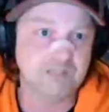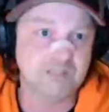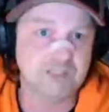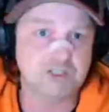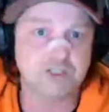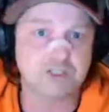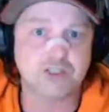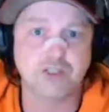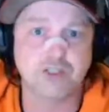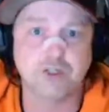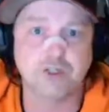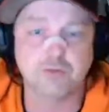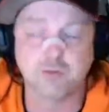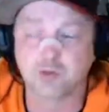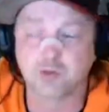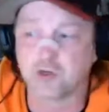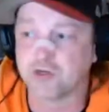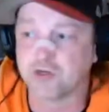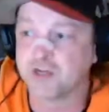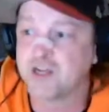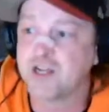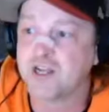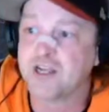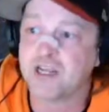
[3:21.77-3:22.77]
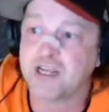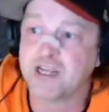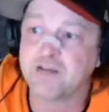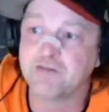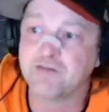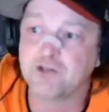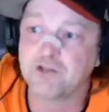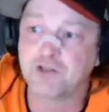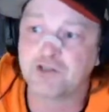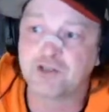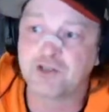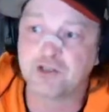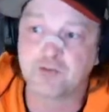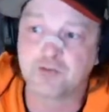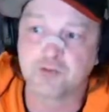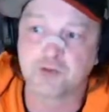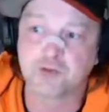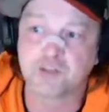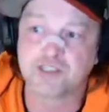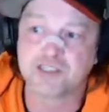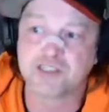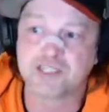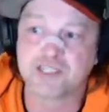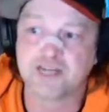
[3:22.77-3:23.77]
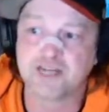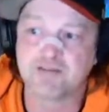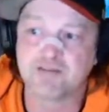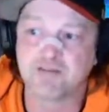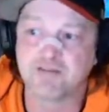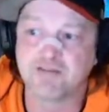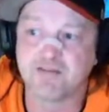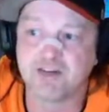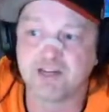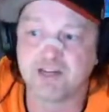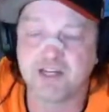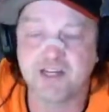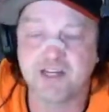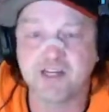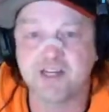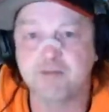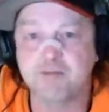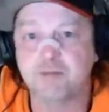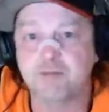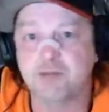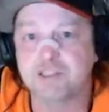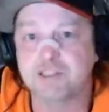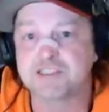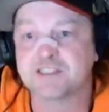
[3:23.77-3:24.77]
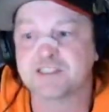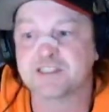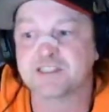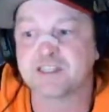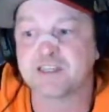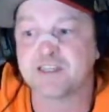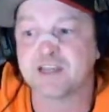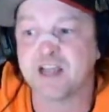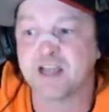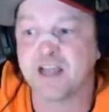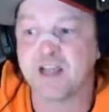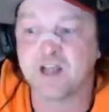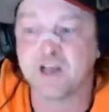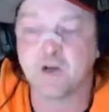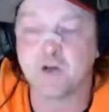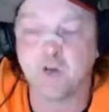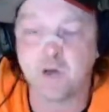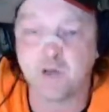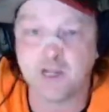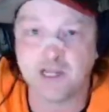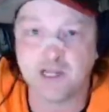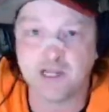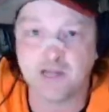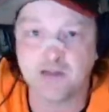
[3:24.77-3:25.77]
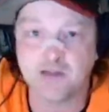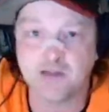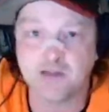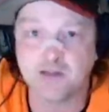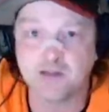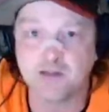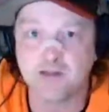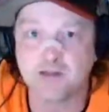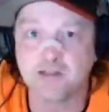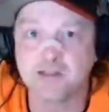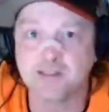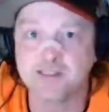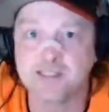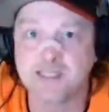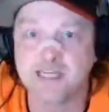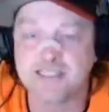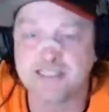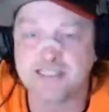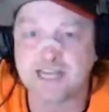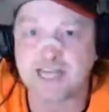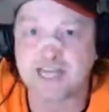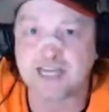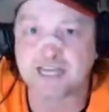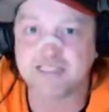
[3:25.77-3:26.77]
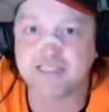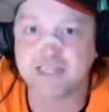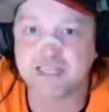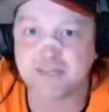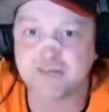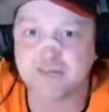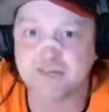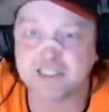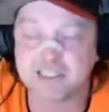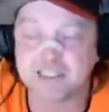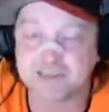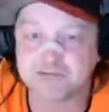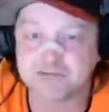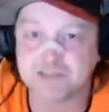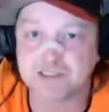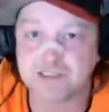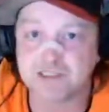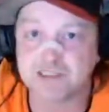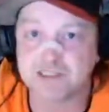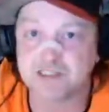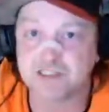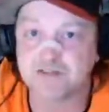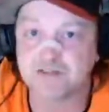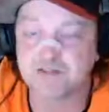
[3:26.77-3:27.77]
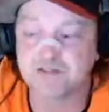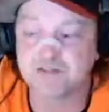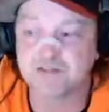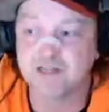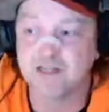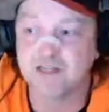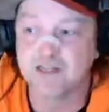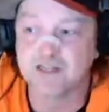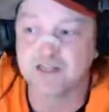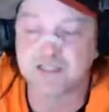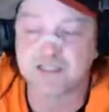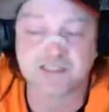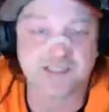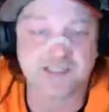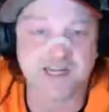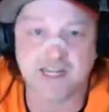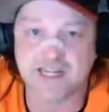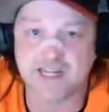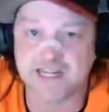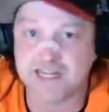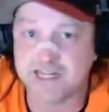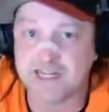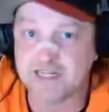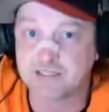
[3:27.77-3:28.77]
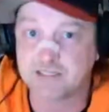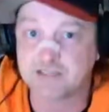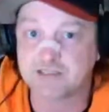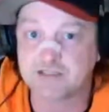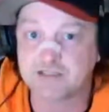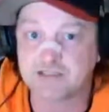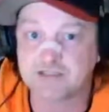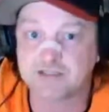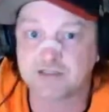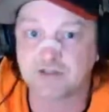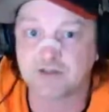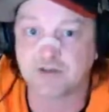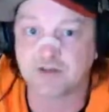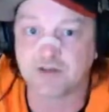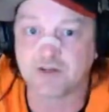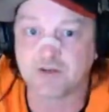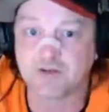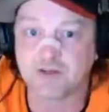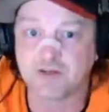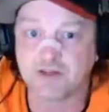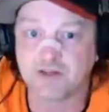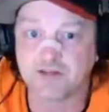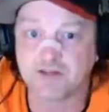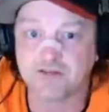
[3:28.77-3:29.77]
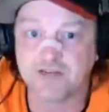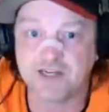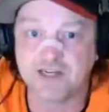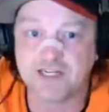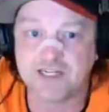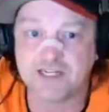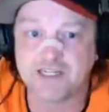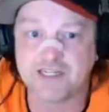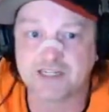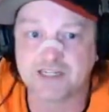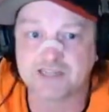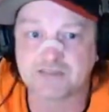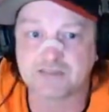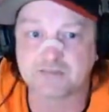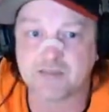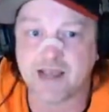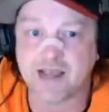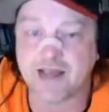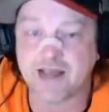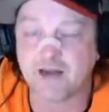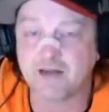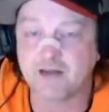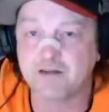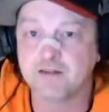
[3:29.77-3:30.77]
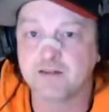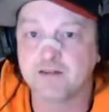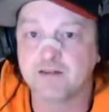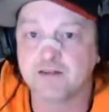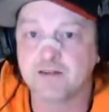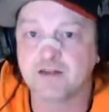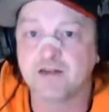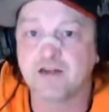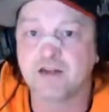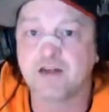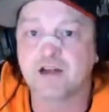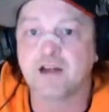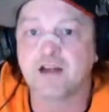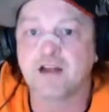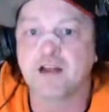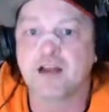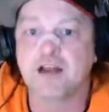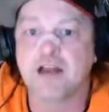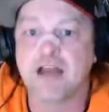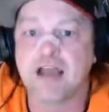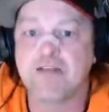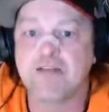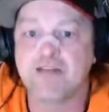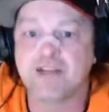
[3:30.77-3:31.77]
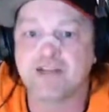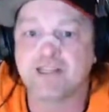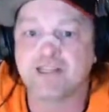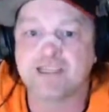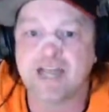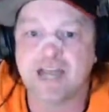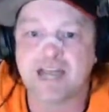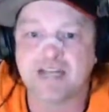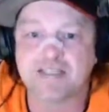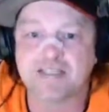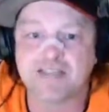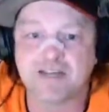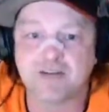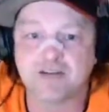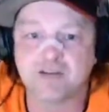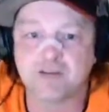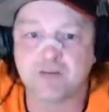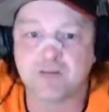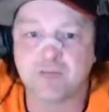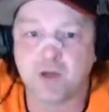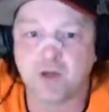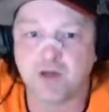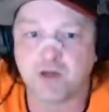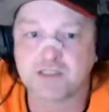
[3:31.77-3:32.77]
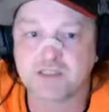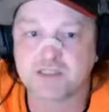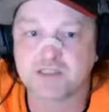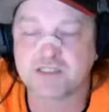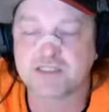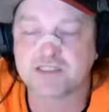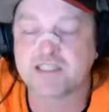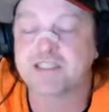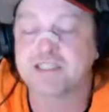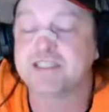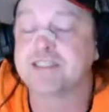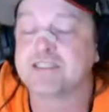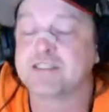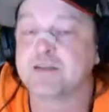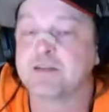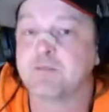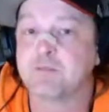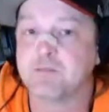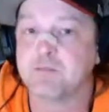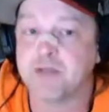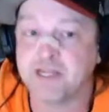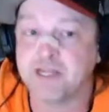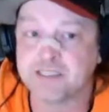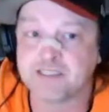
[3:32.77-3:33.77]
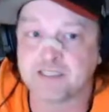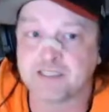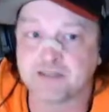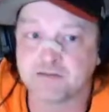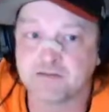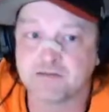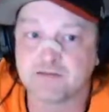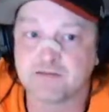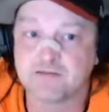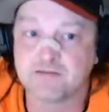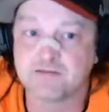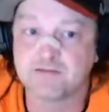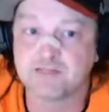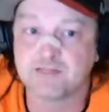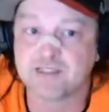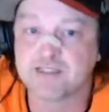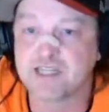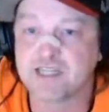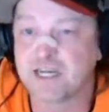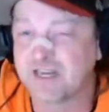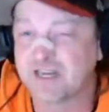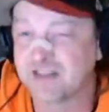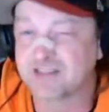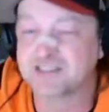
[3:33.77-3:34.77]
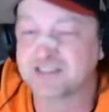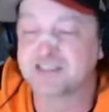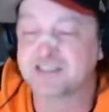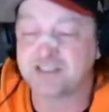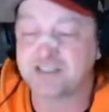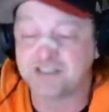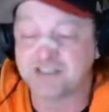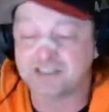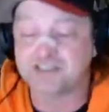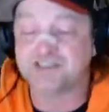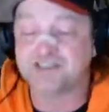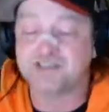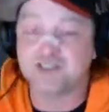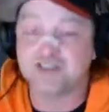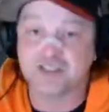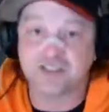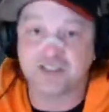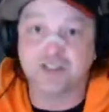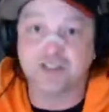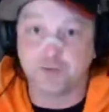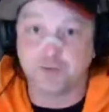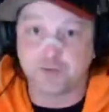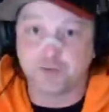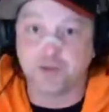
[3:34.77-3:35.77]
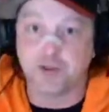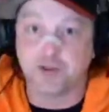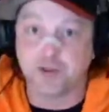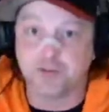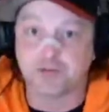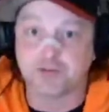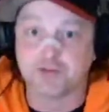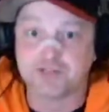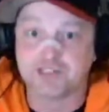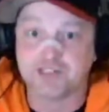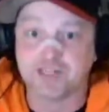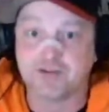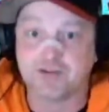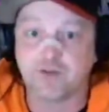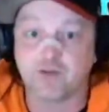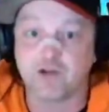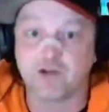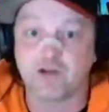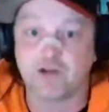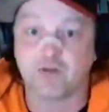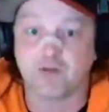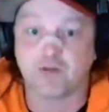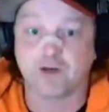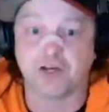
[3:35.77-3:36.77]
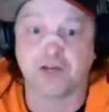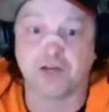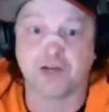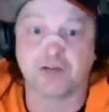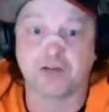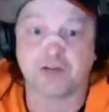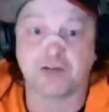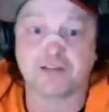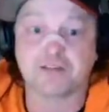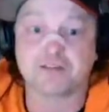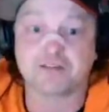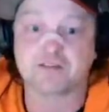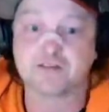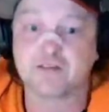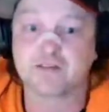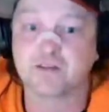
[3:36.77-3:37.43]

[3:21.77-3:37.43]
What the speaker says: Tomb Lord. Even though Tomb Lord is negative affinity, he places an AoE attack down, defense down that's not a hit, so that the affinity doesn't matter. Having attack down on the boss is amazing. It's kind of the super duper safe way you want to do this.